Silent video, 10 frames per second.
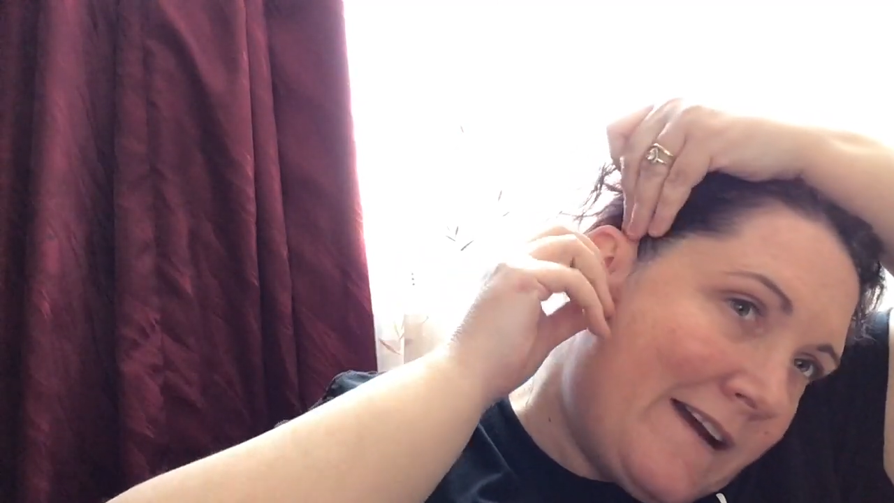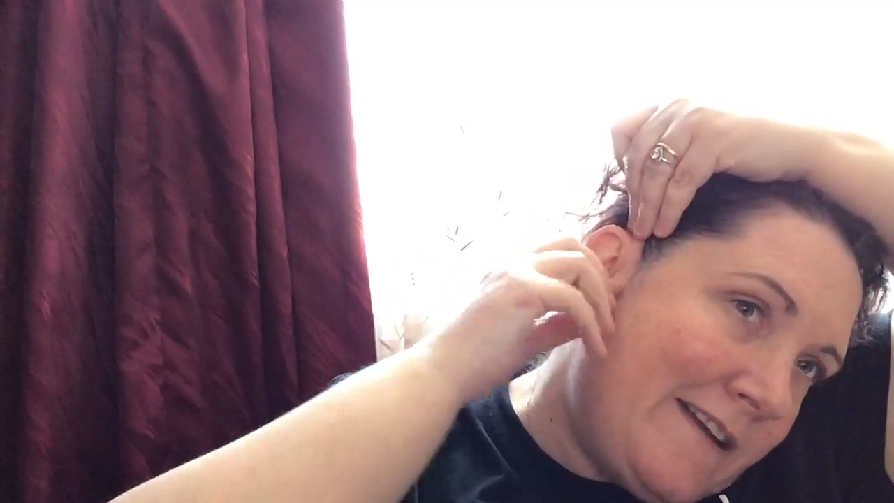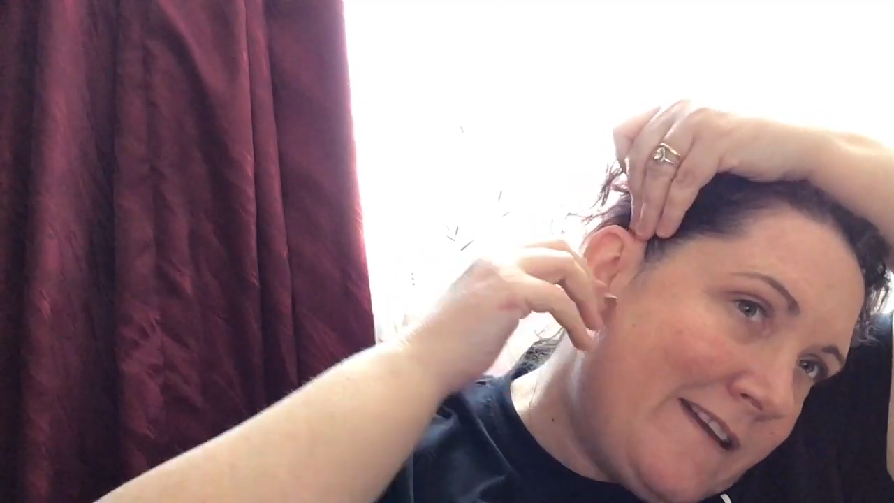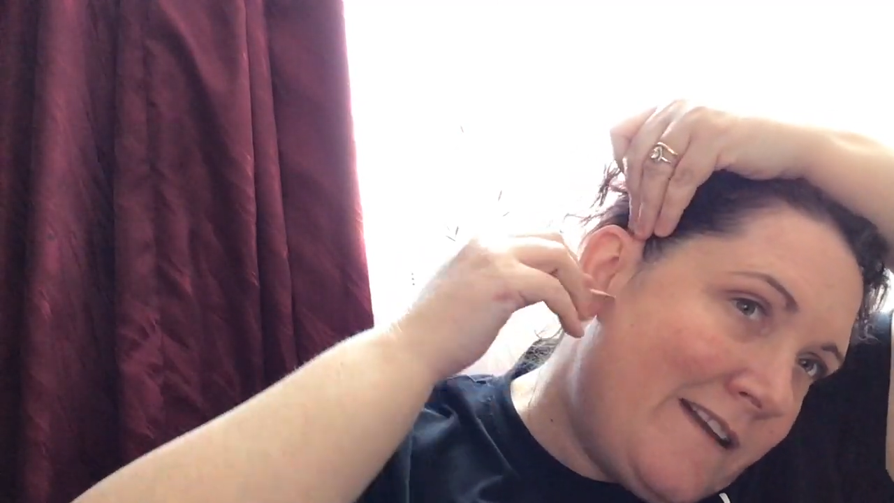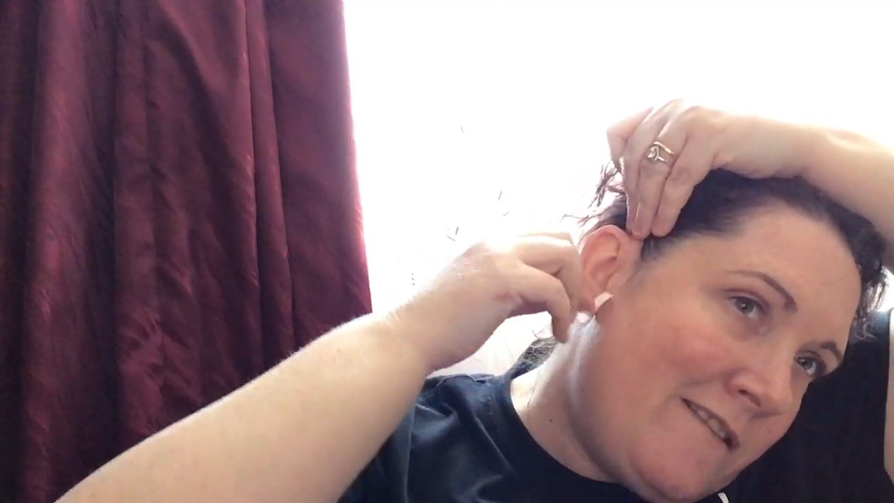
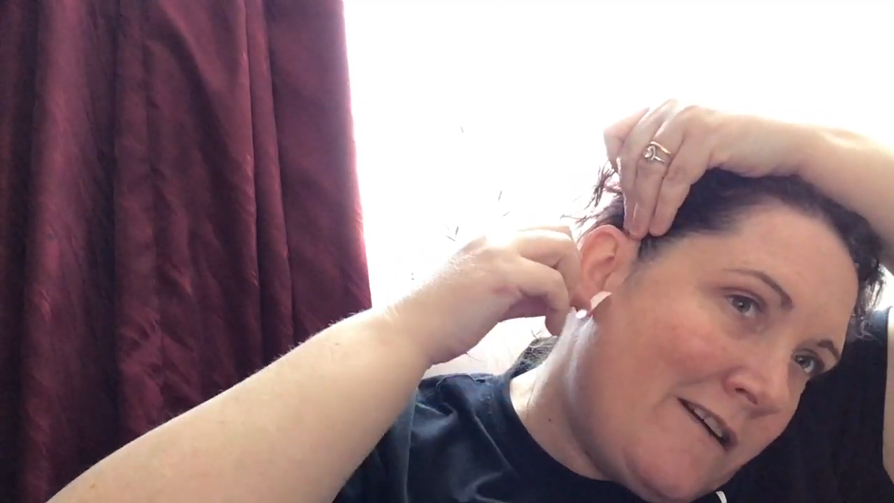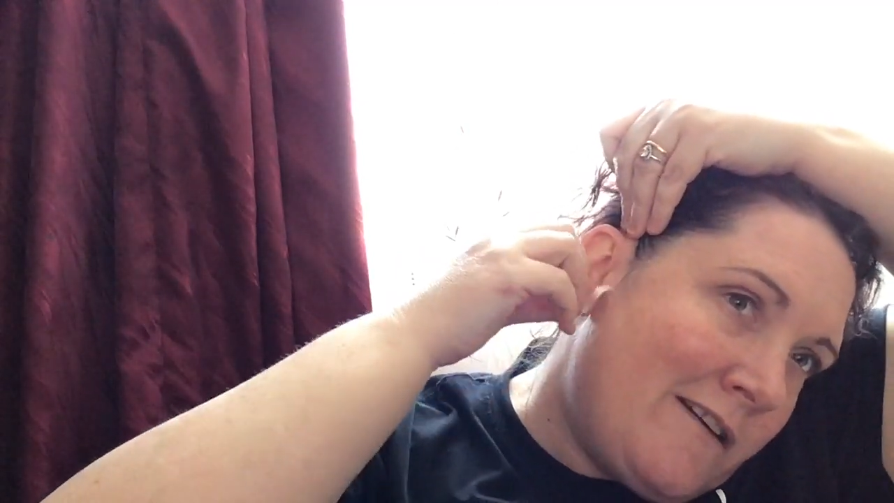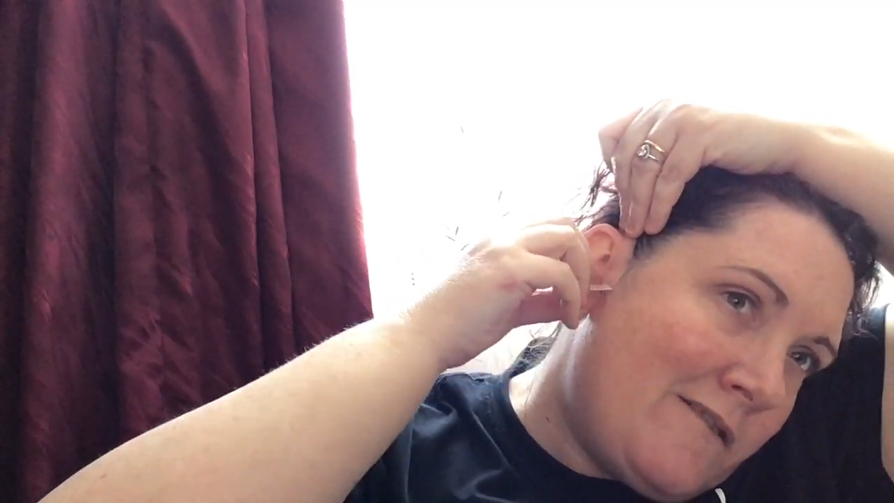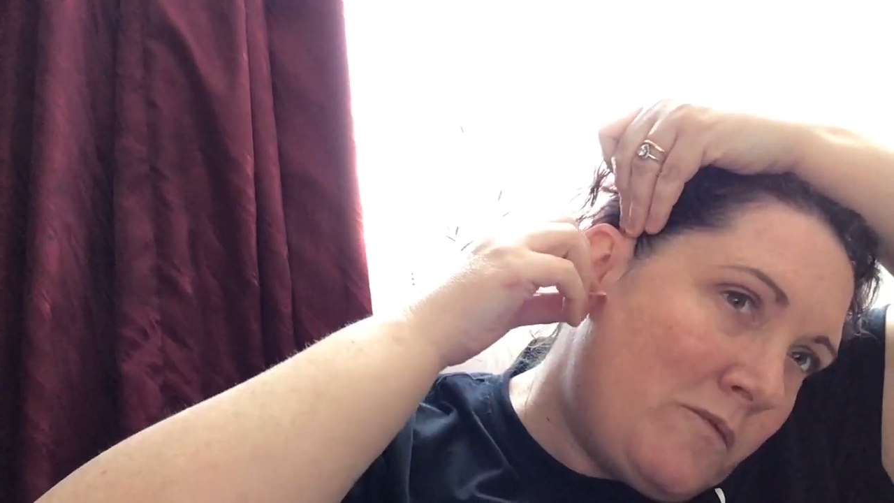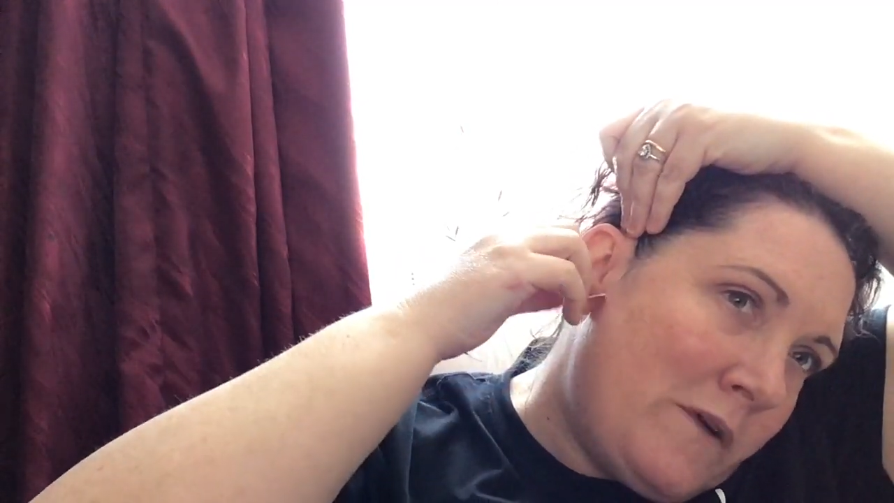And then
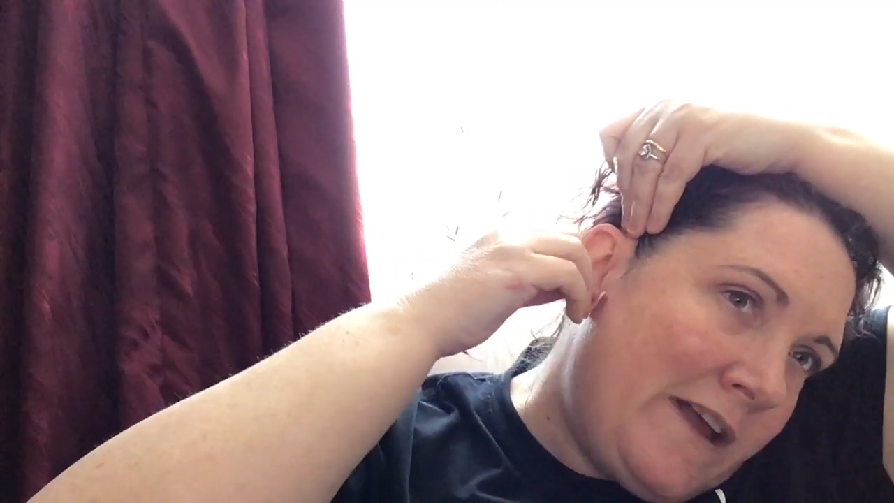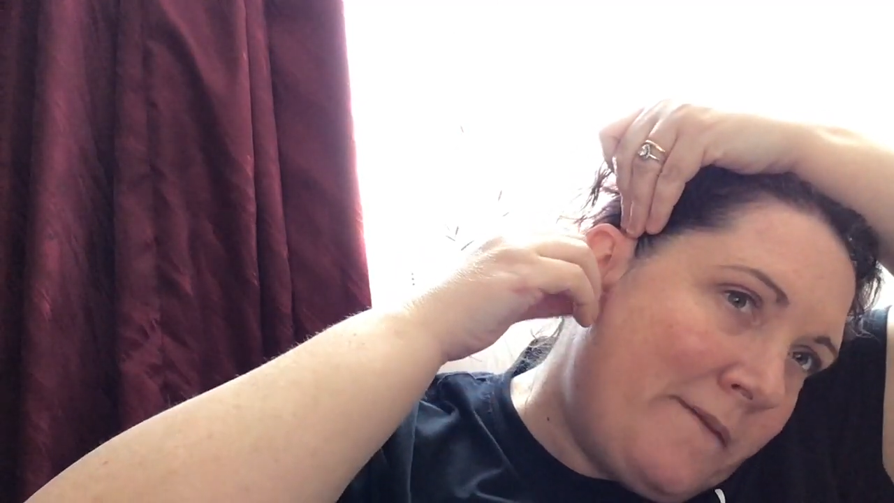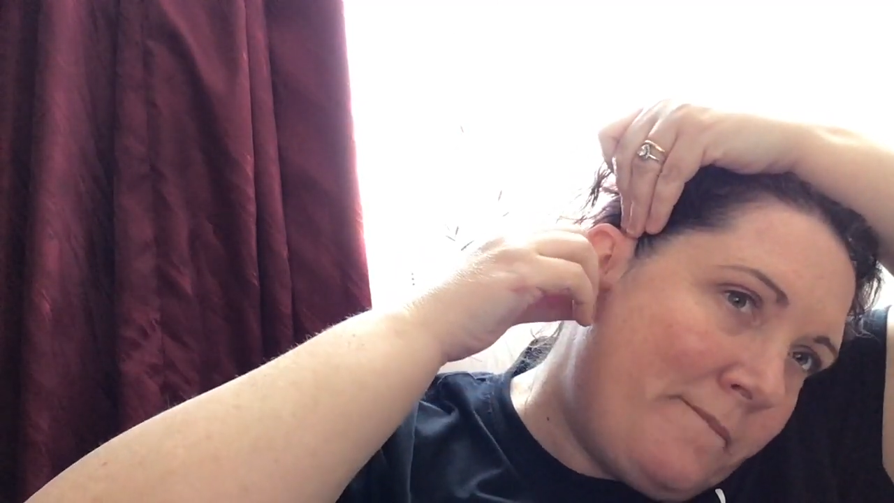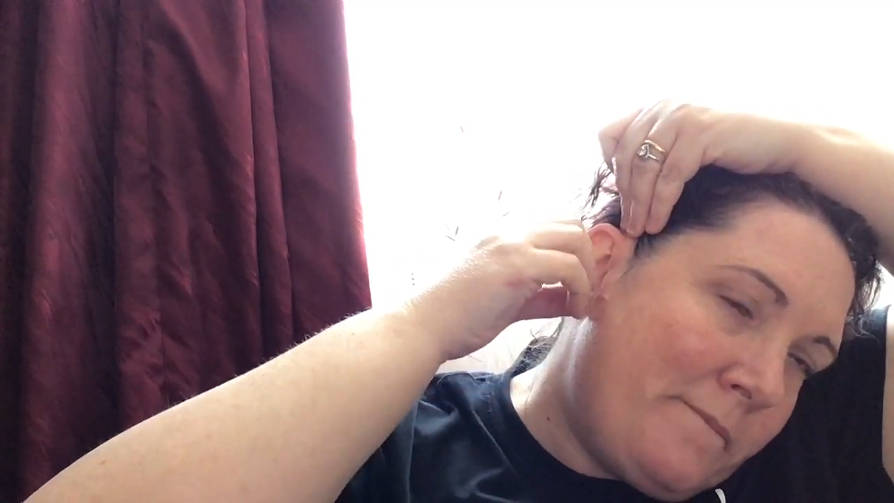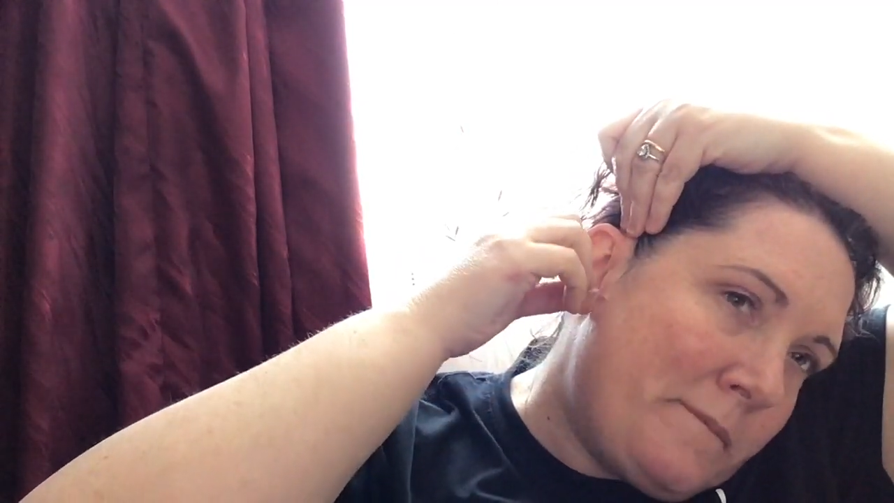
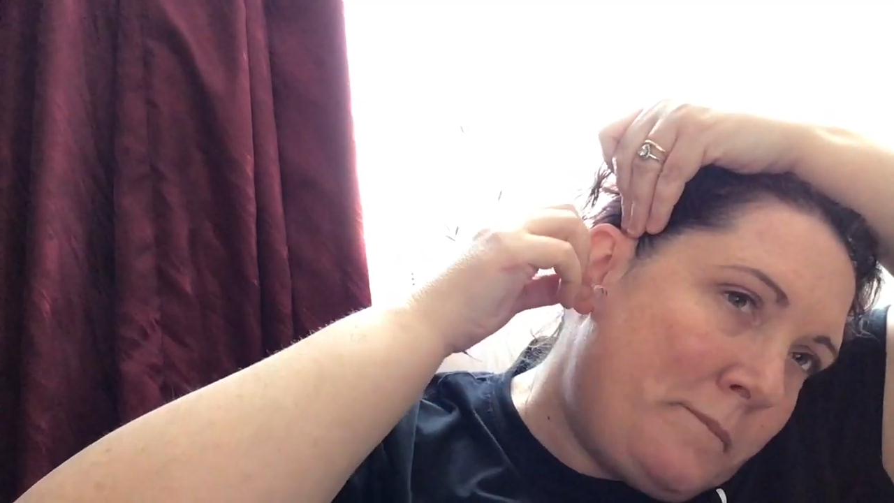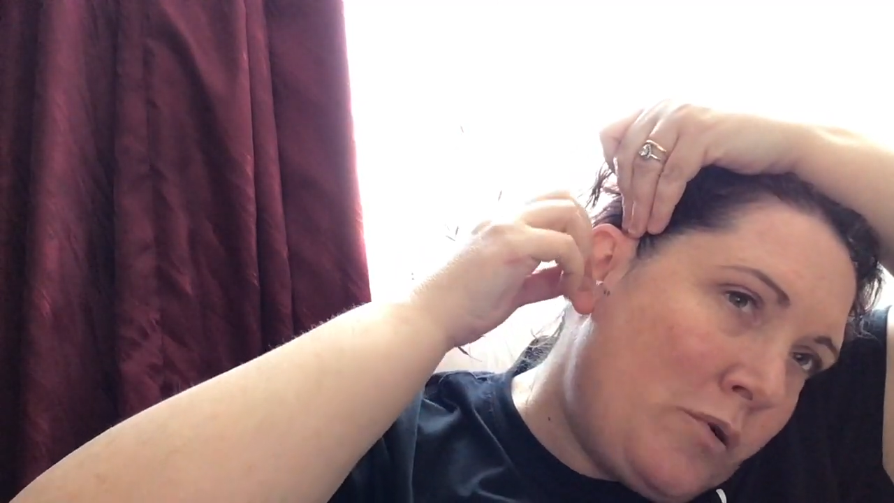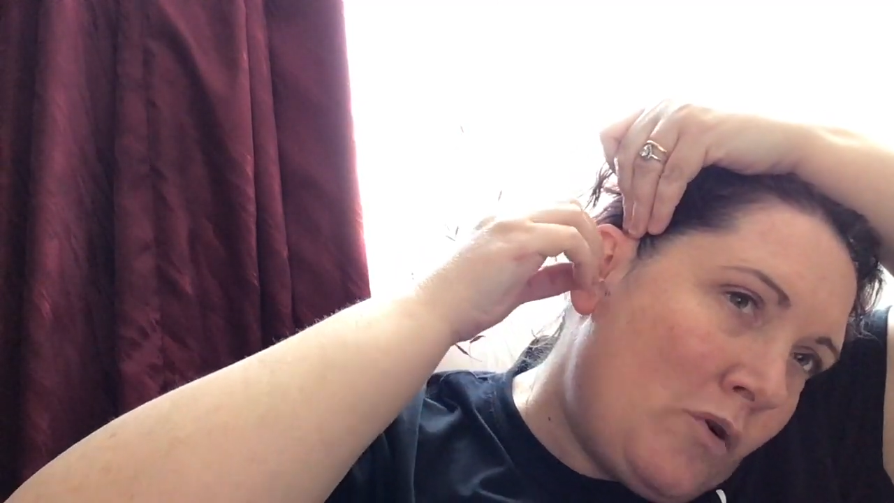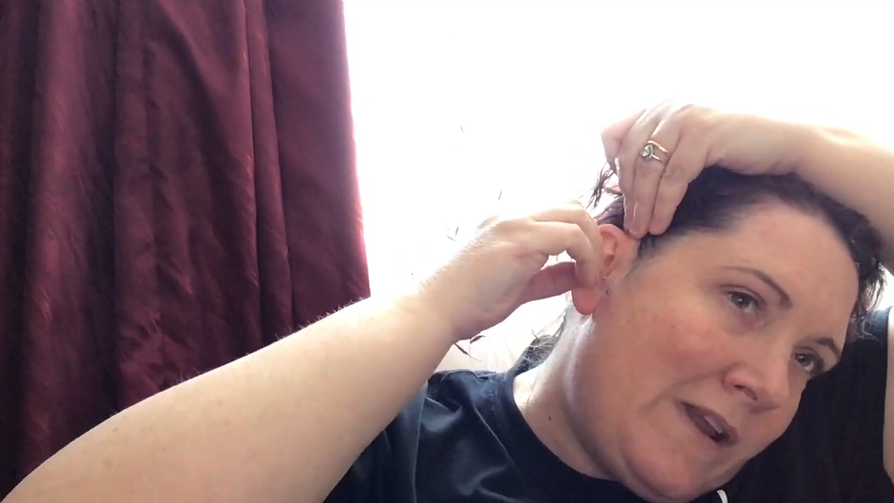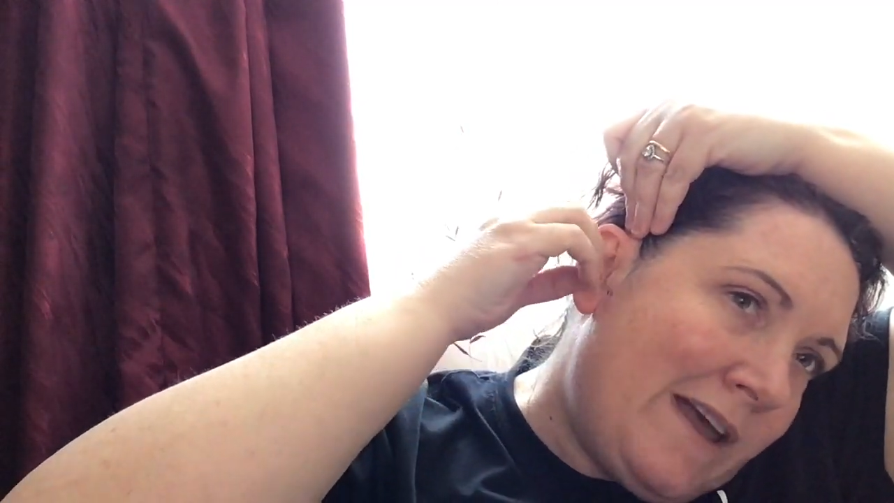we
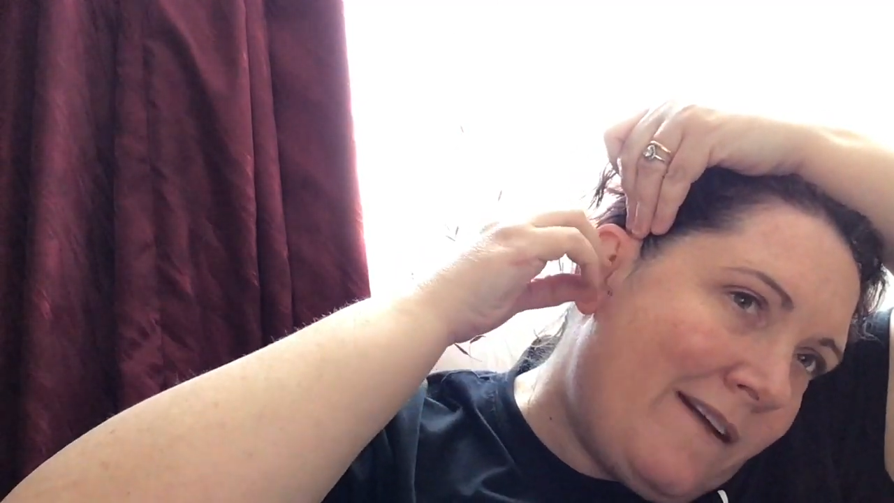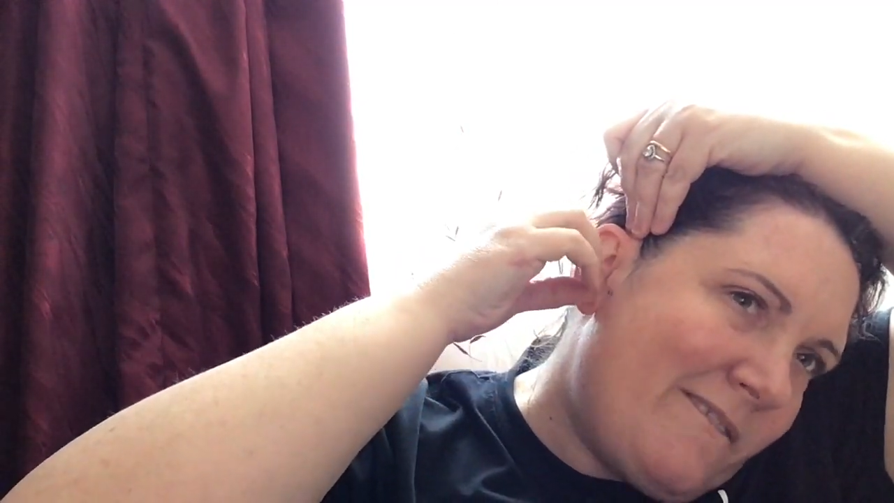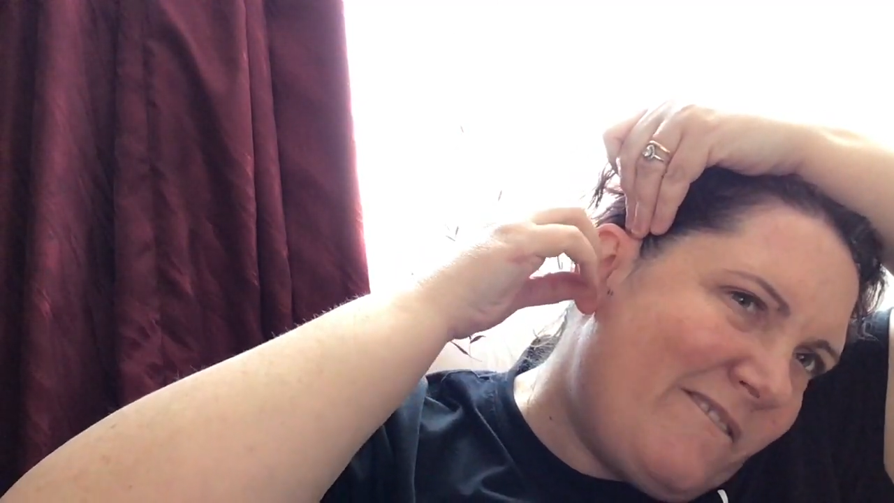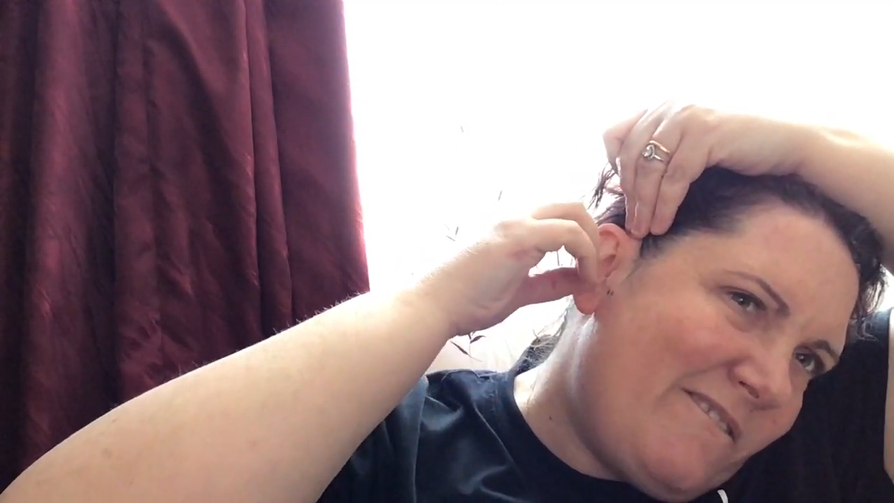pull it.